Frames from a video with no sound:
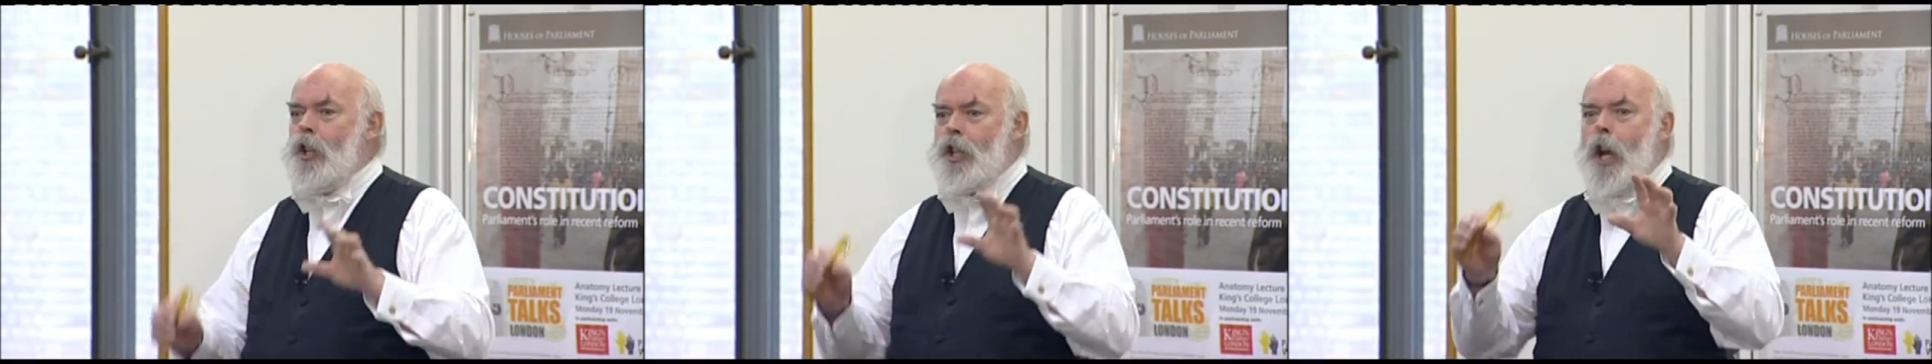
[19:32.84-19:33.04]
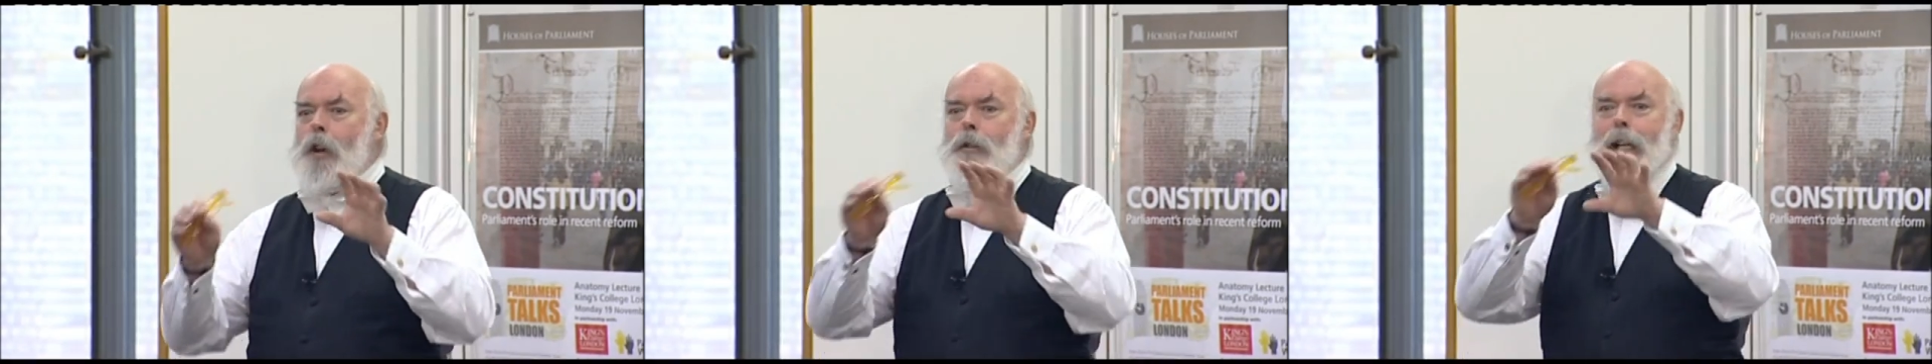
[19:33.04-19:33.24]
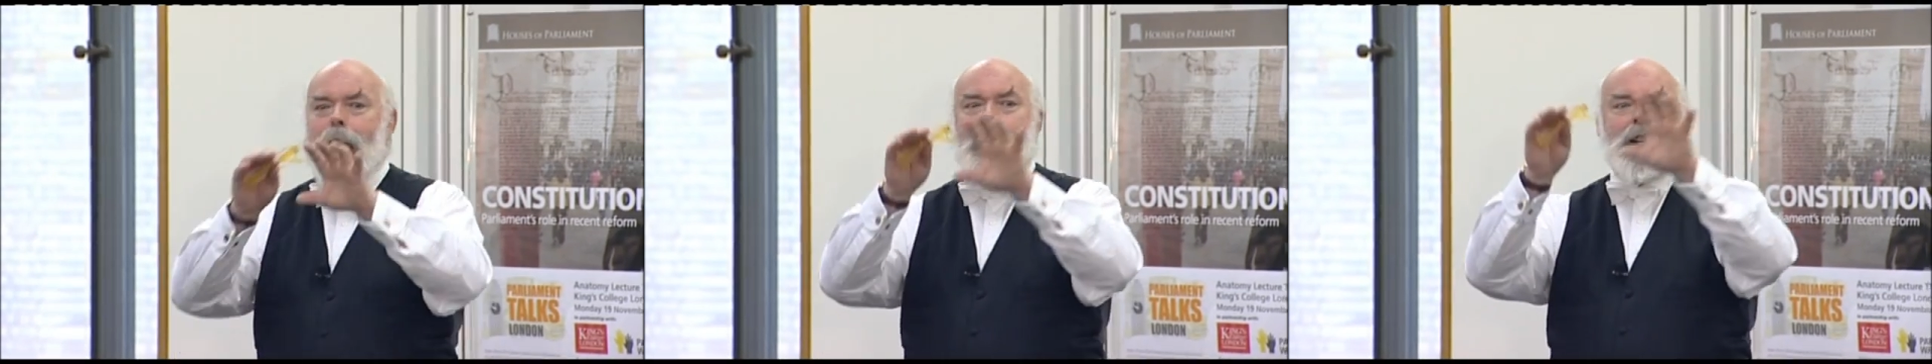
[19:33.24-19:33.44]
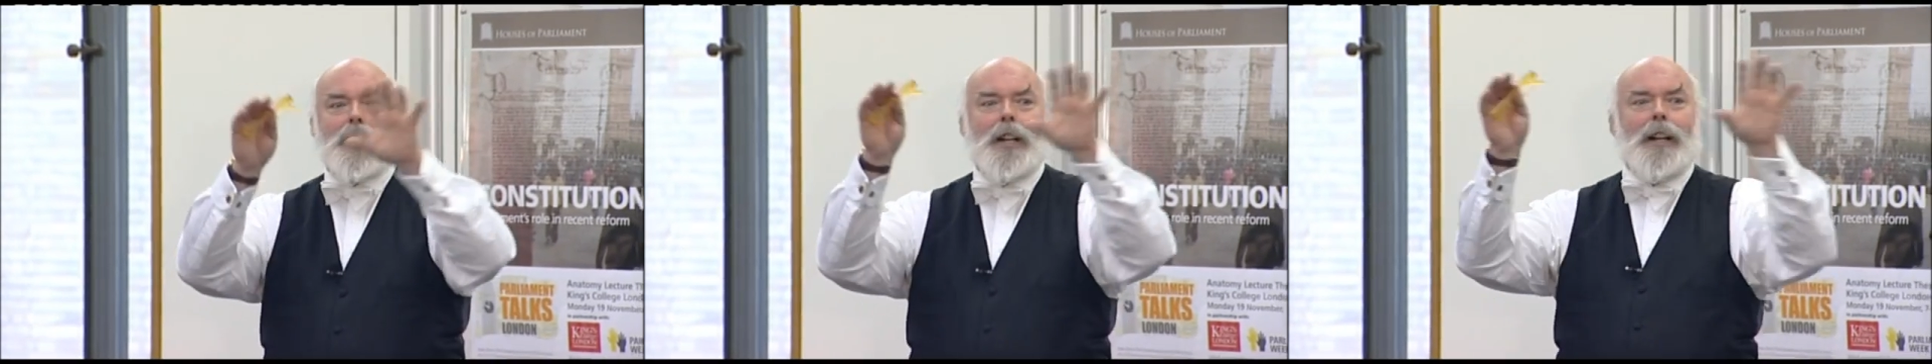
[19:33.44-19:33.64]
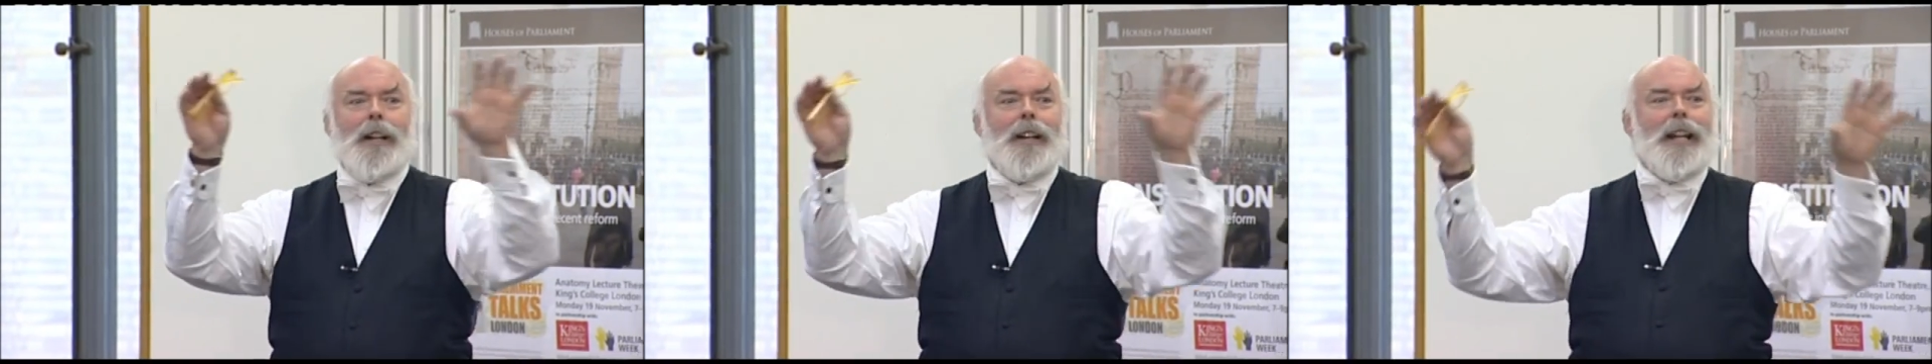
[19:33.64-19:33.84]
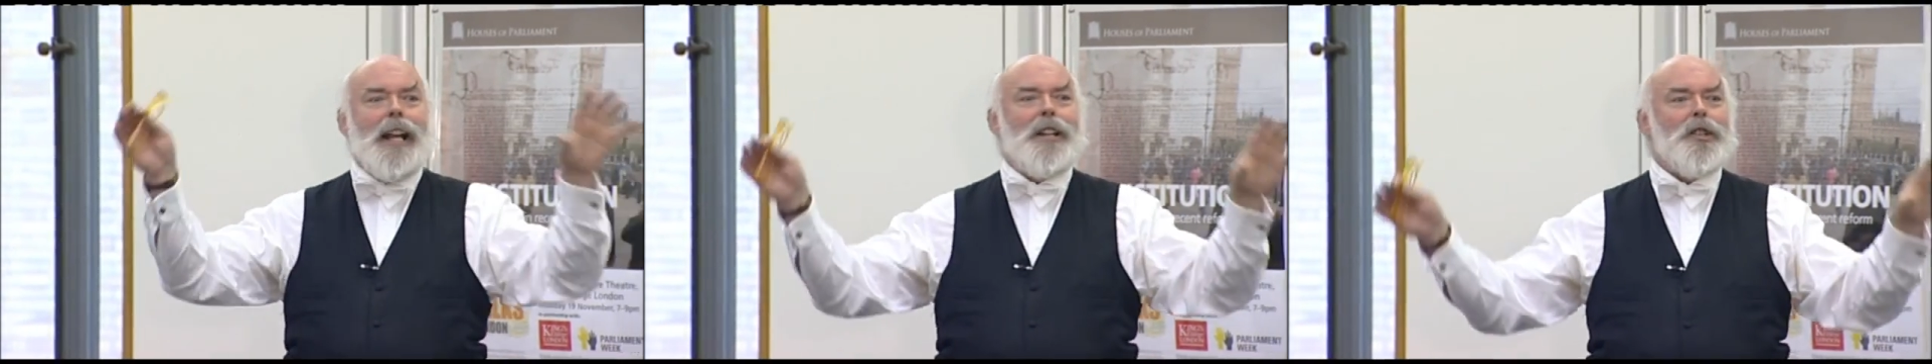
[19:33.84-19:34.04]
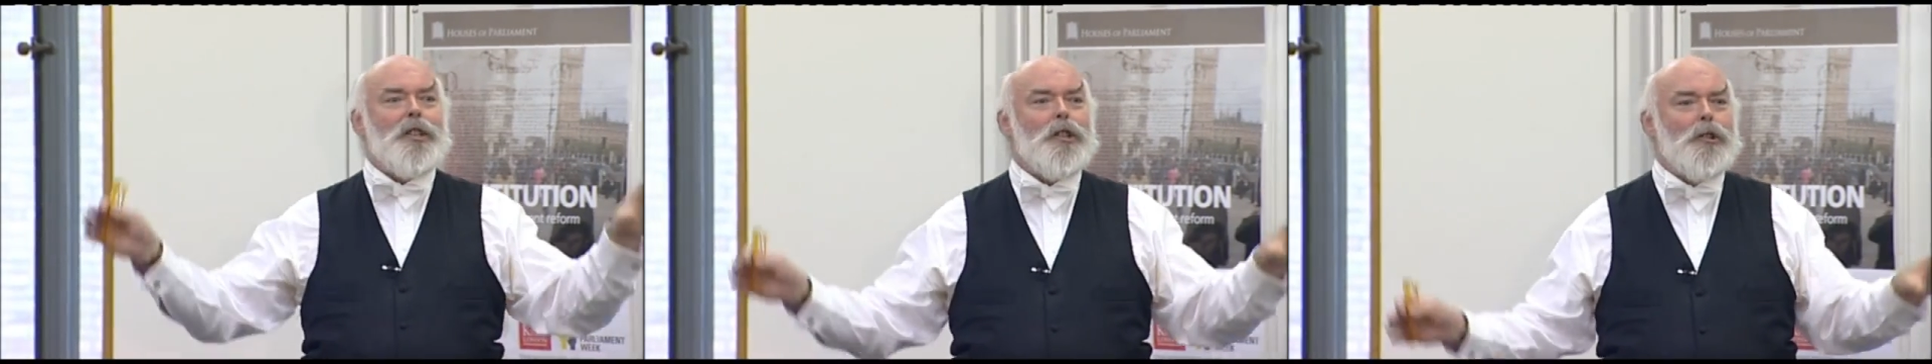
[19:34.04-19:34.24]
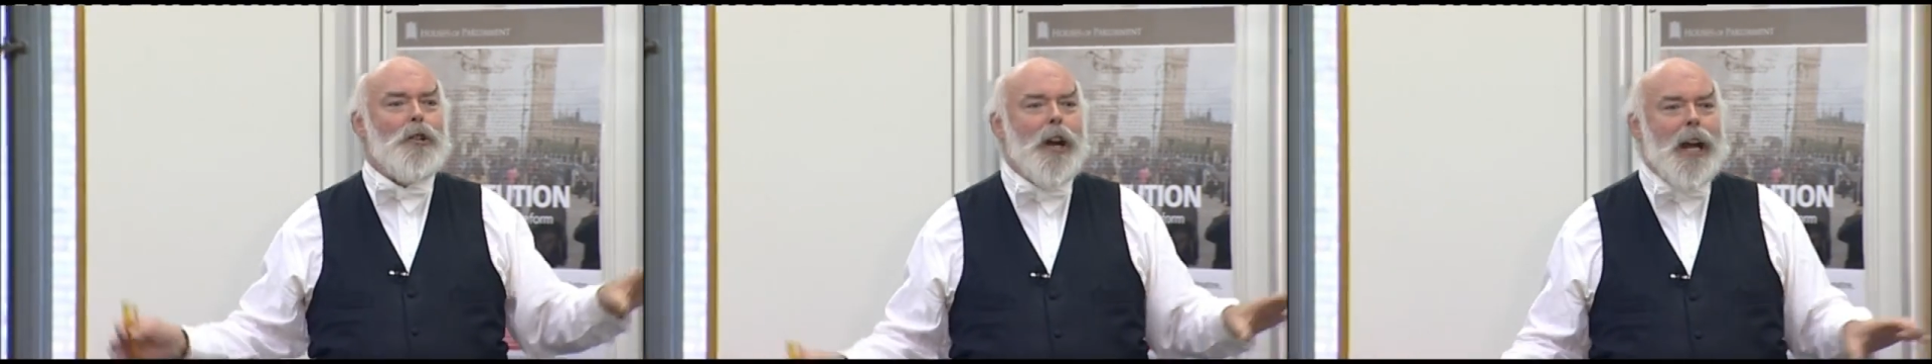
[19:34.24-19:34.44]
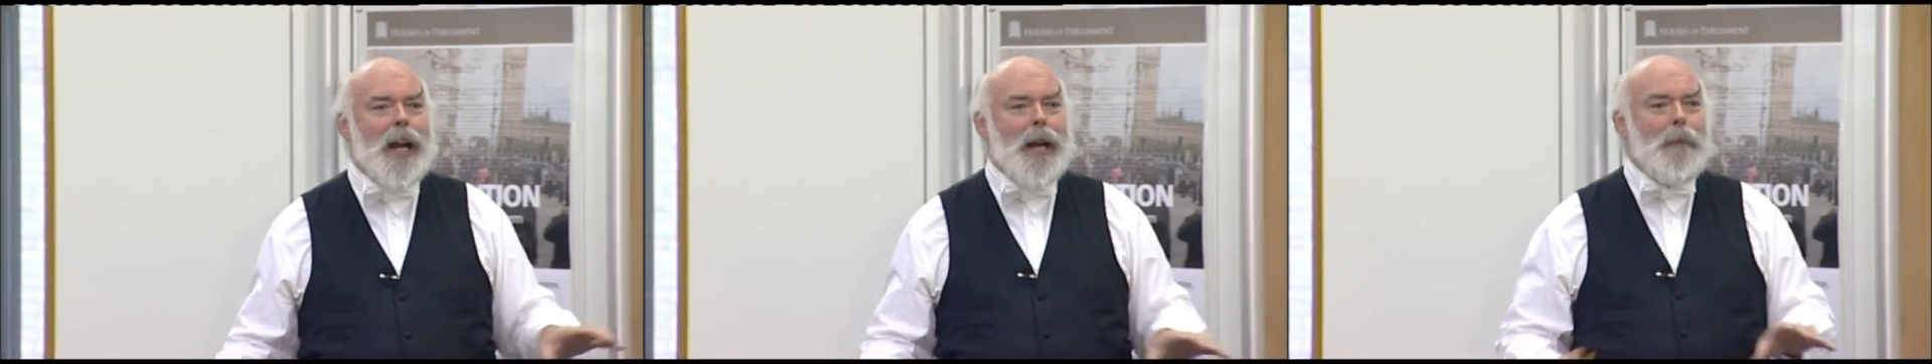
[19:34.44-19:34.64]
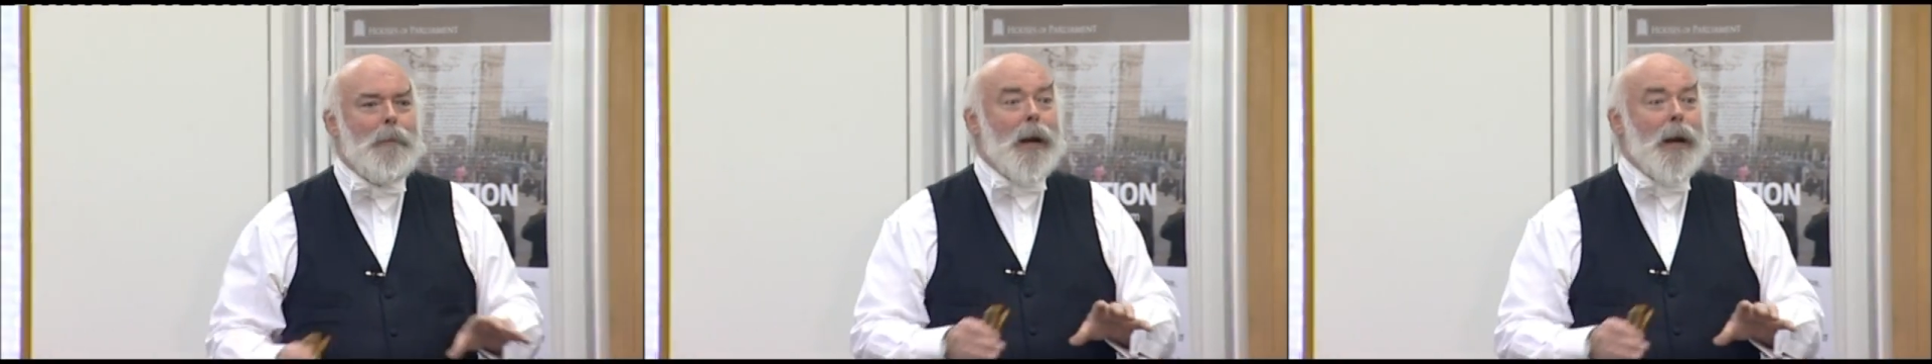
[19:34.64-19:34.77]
don't get led astray